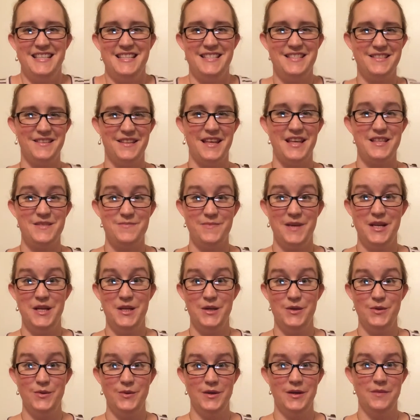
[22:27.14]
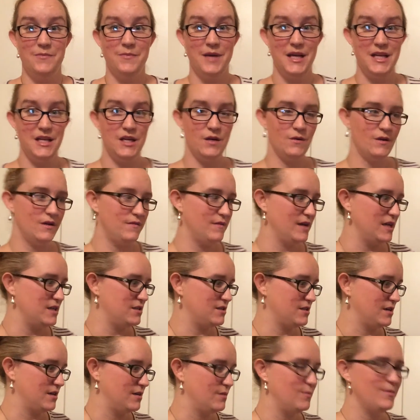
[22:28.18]
So that's my new
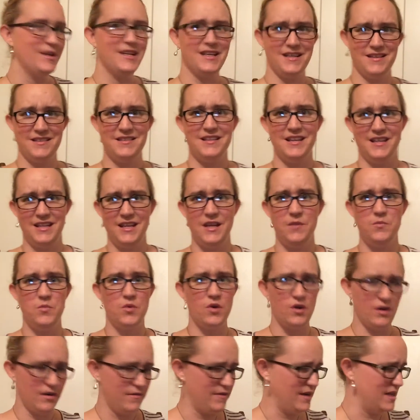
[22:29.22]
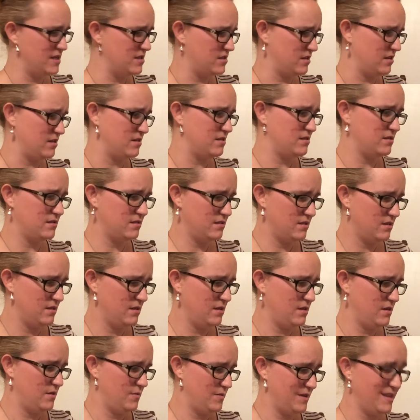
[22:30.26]
adventure, because I need more adventures.
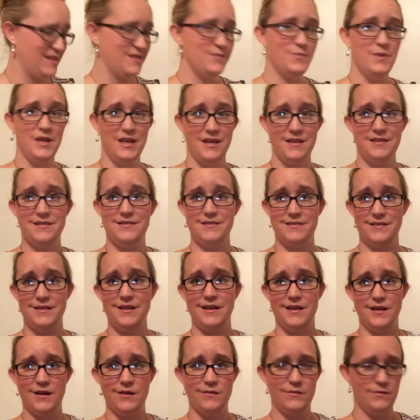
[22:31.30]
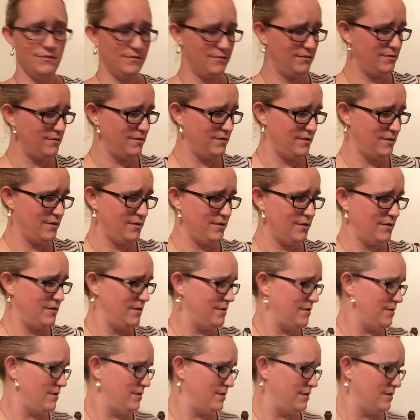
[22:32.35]
Because being you know,
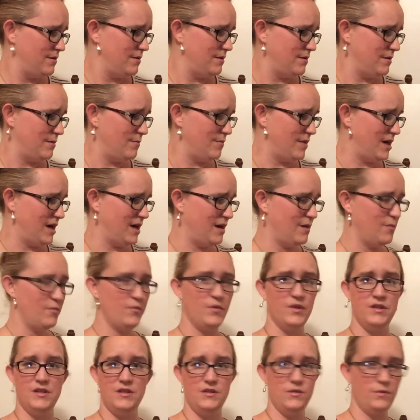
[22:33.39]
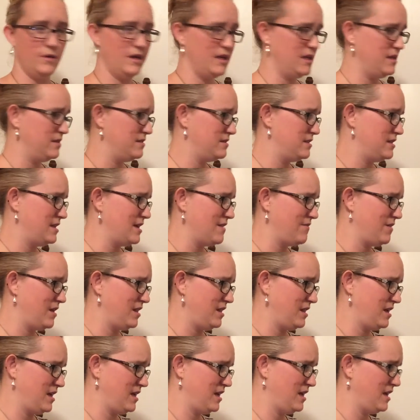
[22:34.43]
a mom with the twins and
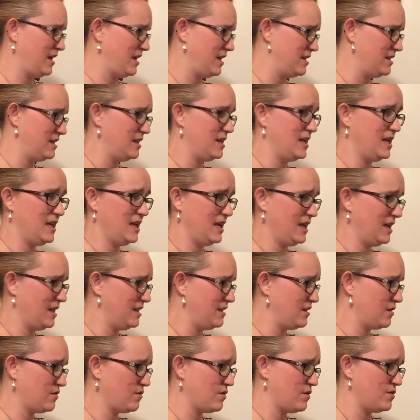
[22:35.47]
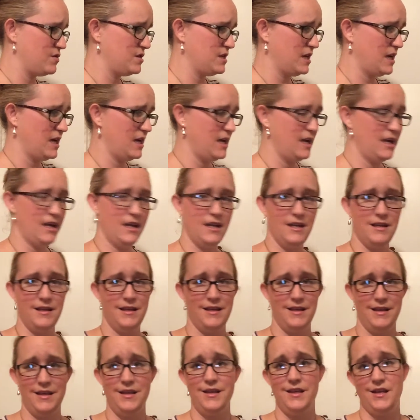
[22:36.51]
everything, and the knitting and the crocheting,
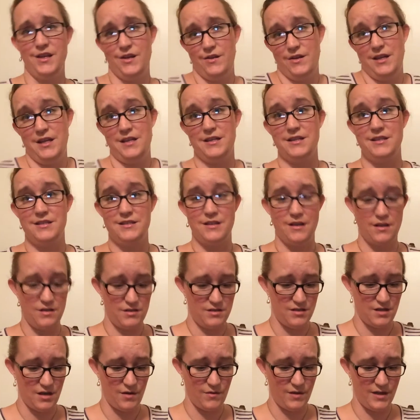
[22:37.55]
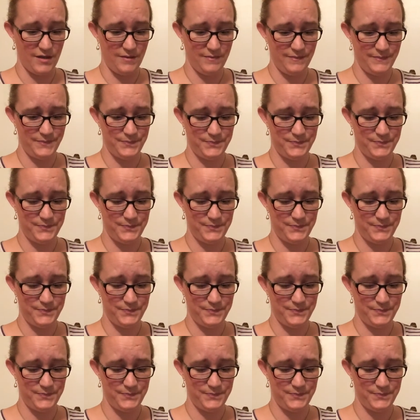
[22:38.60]
you need to start sewing.